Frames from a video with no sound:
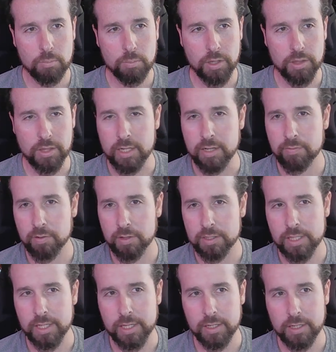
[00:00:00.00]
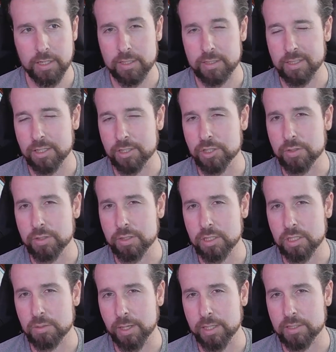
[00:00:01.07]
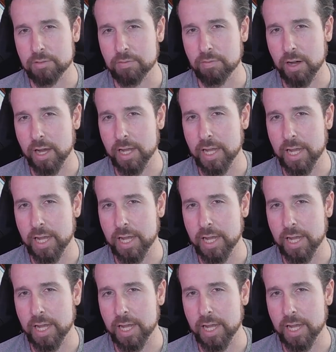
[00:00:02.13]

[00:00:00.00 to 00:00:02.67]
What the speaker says: but the difference here is that you can specify